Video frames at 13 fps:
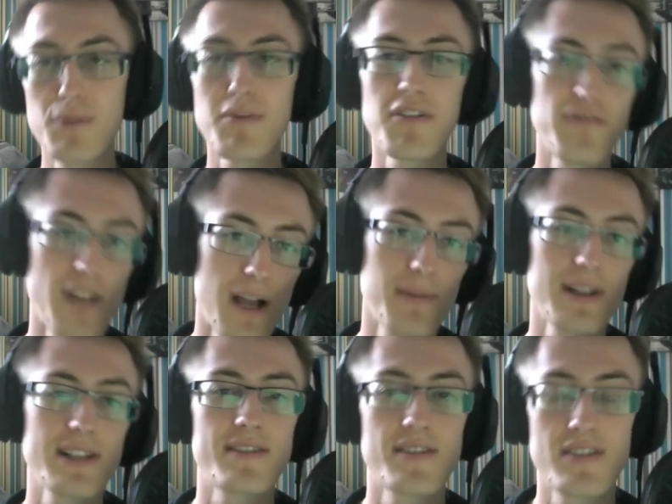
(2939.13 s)

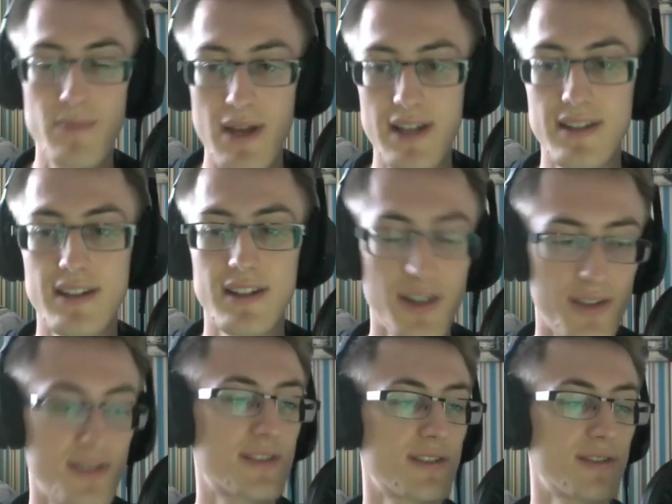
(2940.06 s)
family suspended
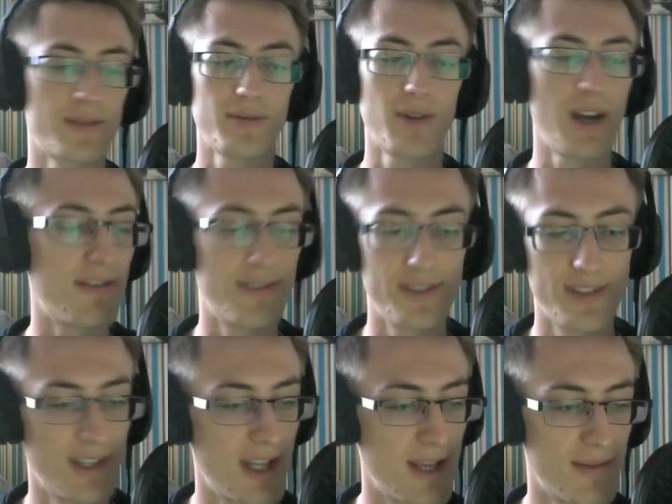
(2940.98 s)
coaster, or whatever
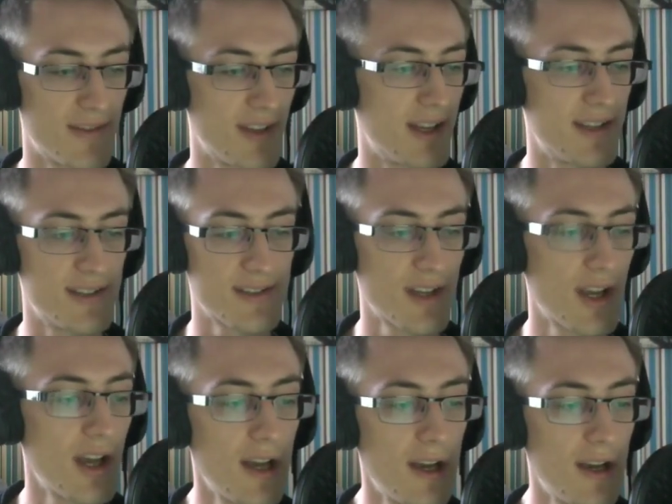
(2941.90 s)
the name of that is.
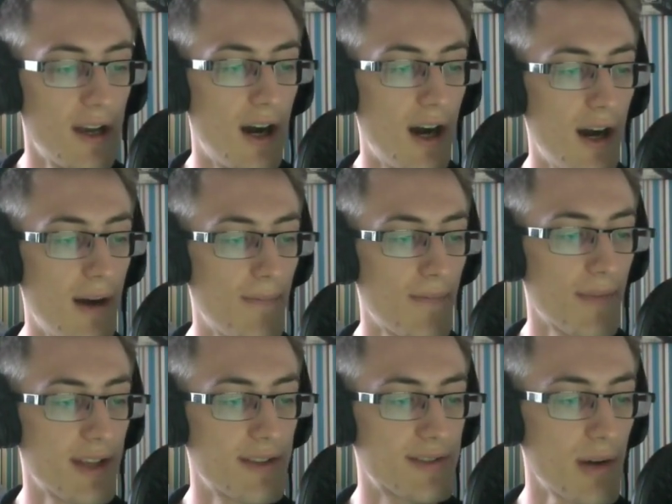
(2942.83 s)

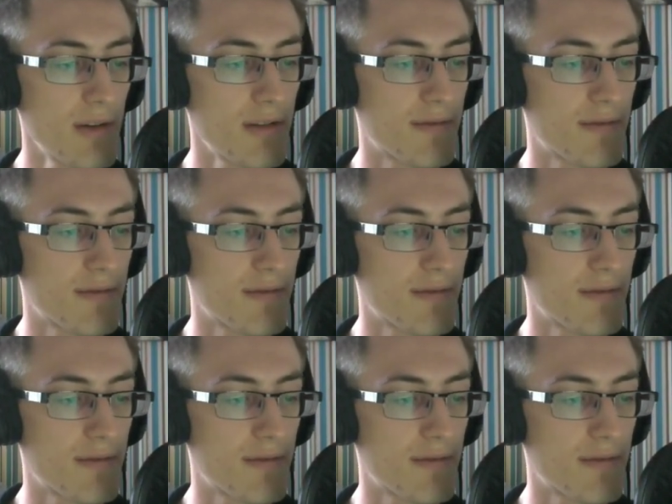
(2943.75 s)
Zoe